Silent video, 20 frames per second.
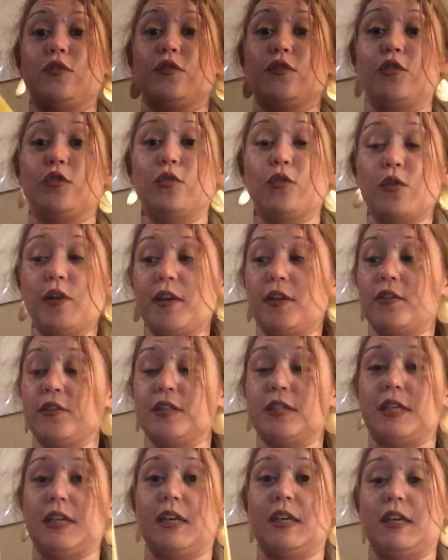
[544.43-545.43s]
the
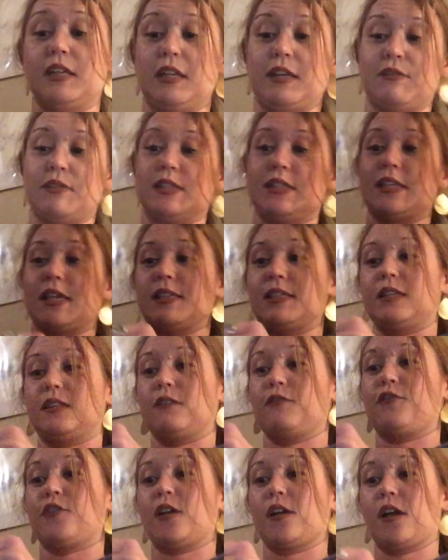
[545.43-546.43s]
loyalty, it even says in
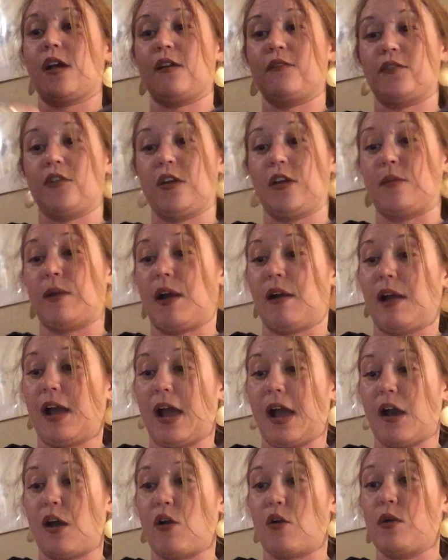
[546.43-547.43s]
the front cover about
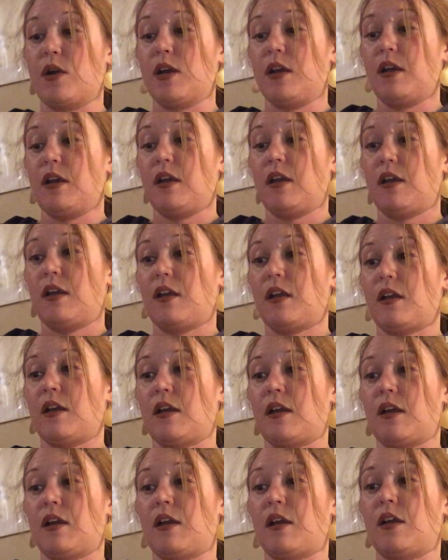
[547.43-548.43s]
how
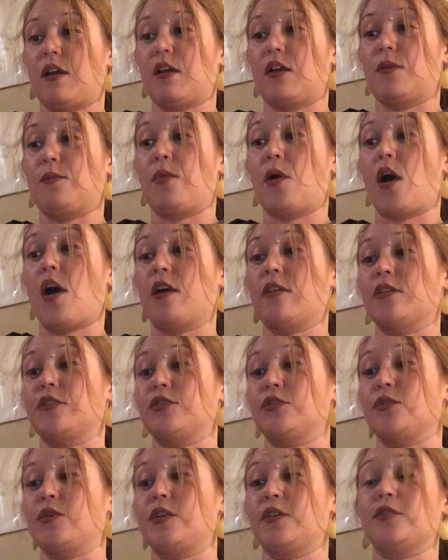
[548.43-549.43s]

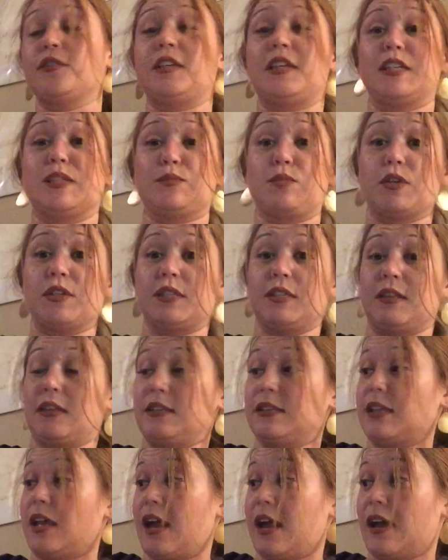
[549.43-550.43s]
Paula's loyalty is put to
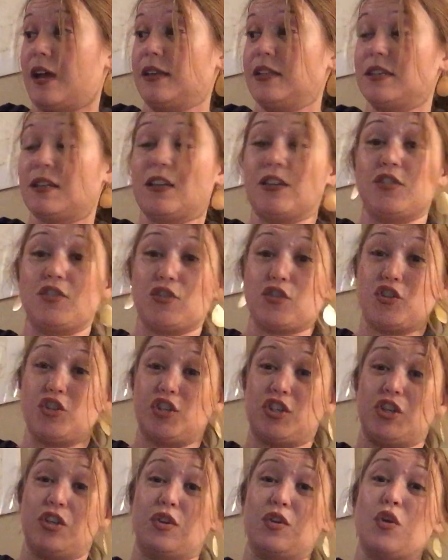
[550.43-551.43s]
the test because
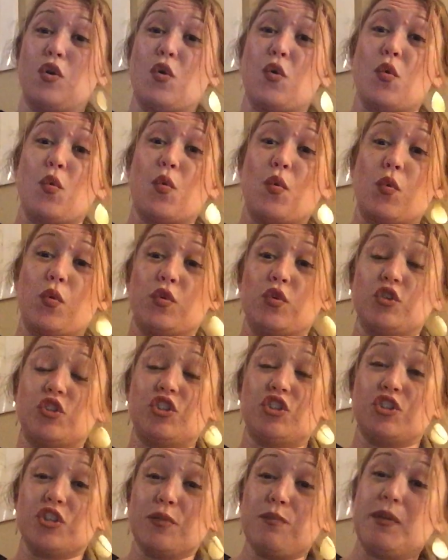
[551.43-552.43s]
she
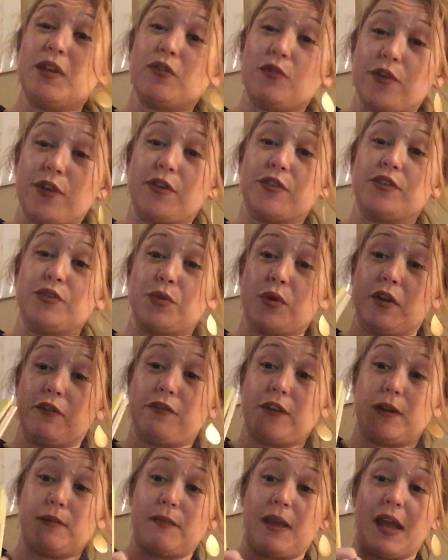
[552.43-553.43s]
should be loyal to her
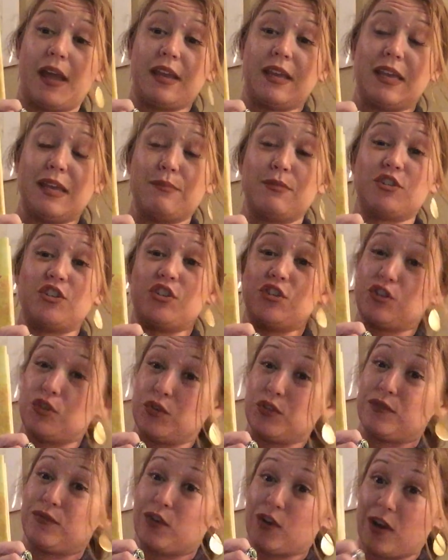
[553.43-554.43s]
friend Maggie, but she
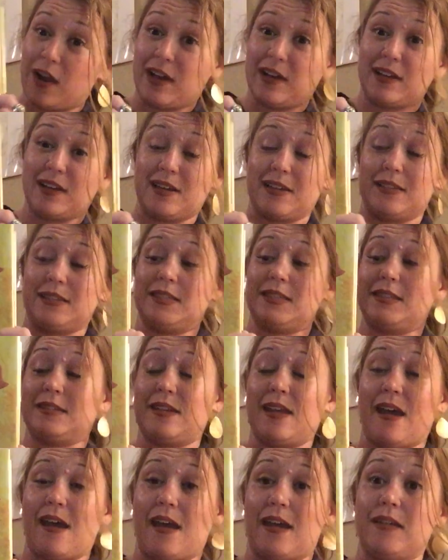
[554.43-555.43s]
chose Veronica
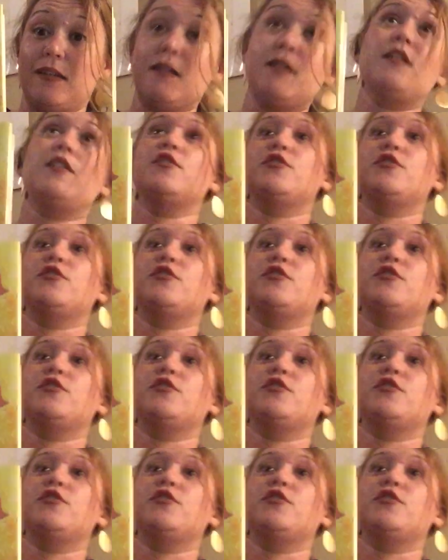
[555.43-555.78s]
instead.